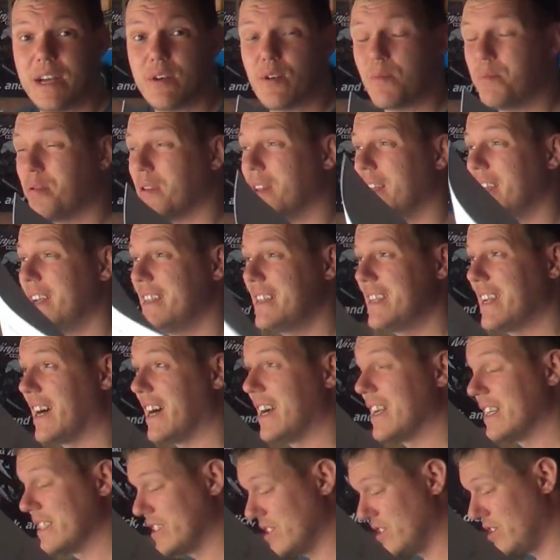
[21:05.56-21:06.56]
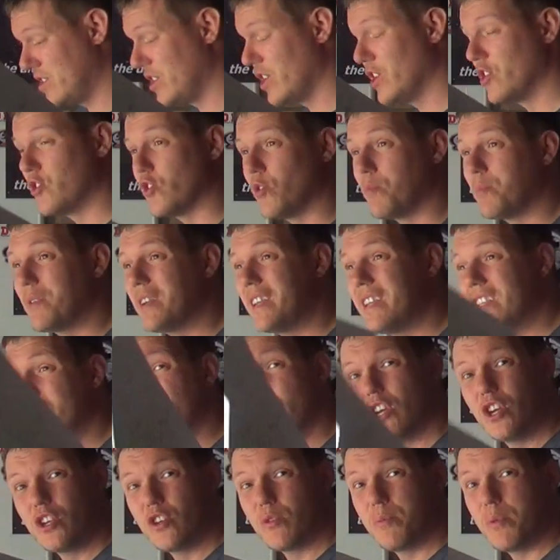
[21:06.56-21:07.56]
our plane guy hasn't turned up. He
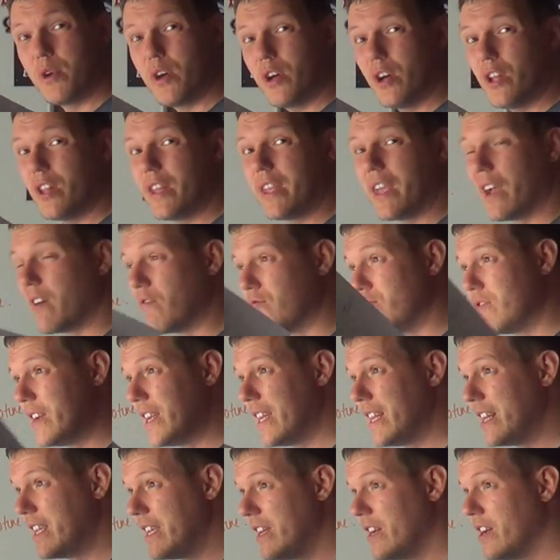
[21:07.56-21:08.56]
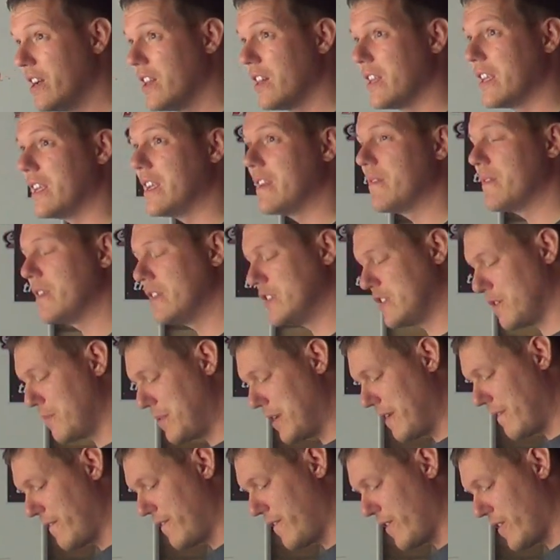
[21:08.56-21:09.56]
turned up earlier, really early. He's a
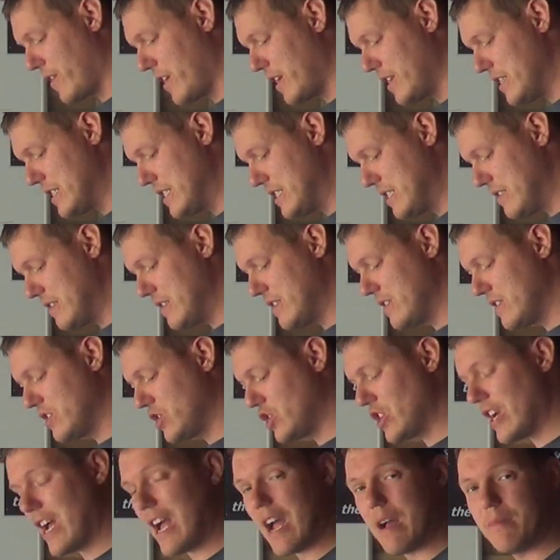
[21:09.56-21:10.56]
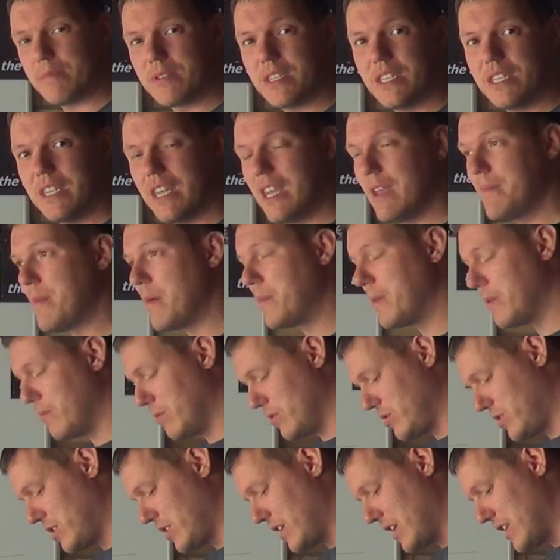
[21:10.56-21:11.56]
bit fucking sharp today. Maybe he
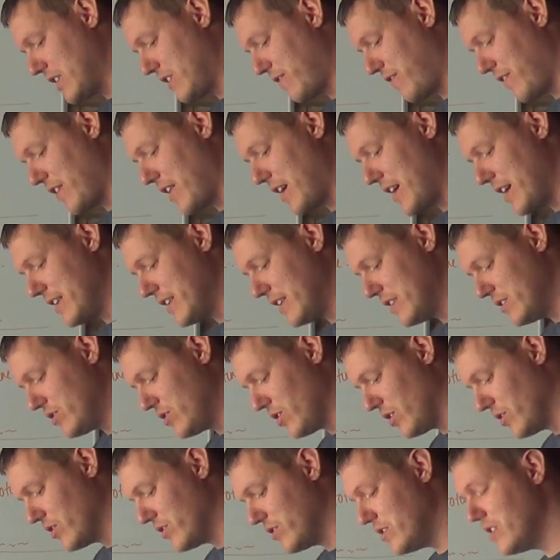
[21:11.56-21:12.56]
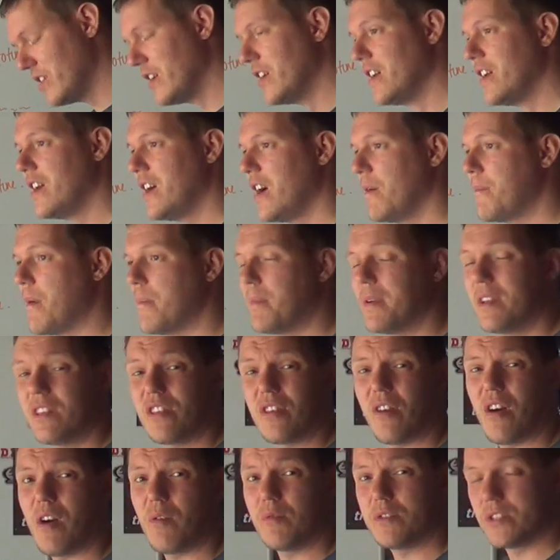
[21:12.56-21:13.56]
wants to get his flying in done. And maybe he
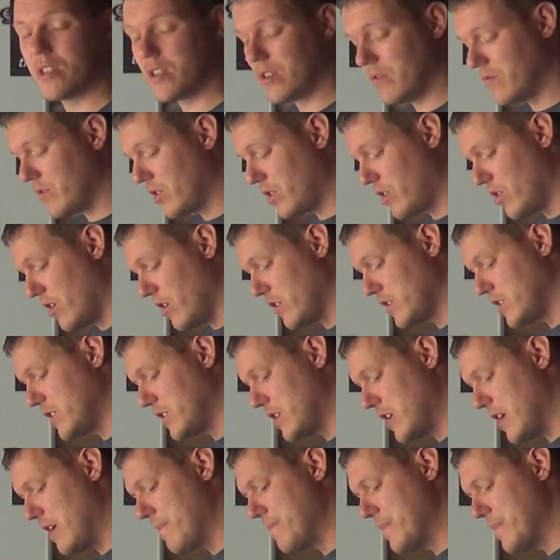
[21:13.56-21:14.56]
thought I wasn't going to record today.